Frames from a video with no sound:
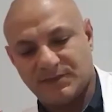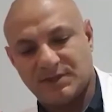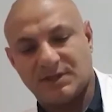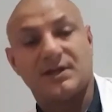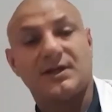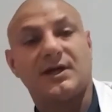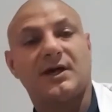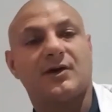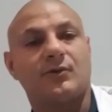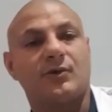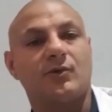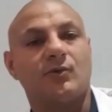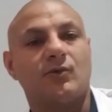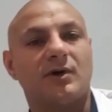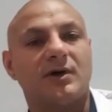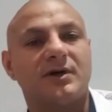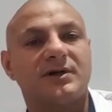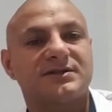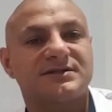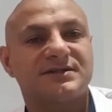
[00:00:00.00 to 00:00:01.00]
and how it
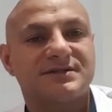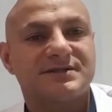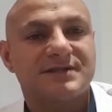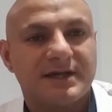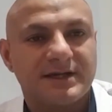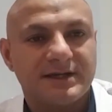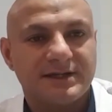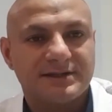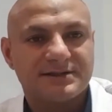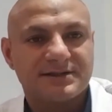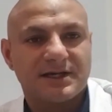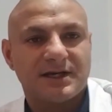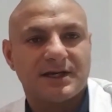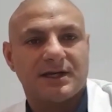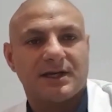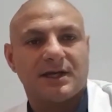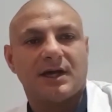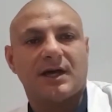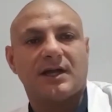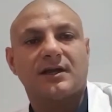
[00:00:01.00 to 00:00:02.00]
works is that it's
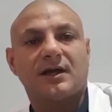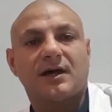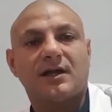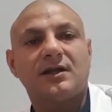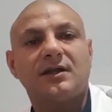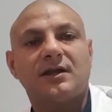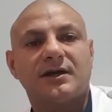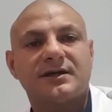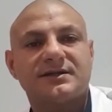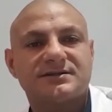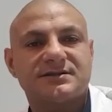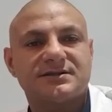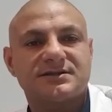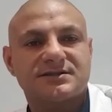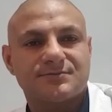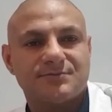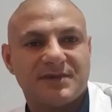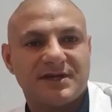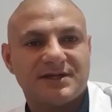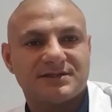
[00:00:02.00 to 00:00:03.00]
an
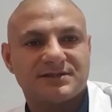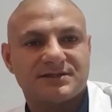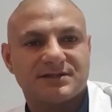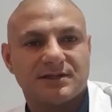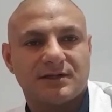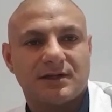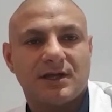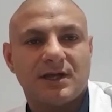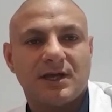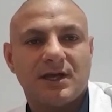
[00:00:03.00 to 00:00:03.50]
unlicensed medicine,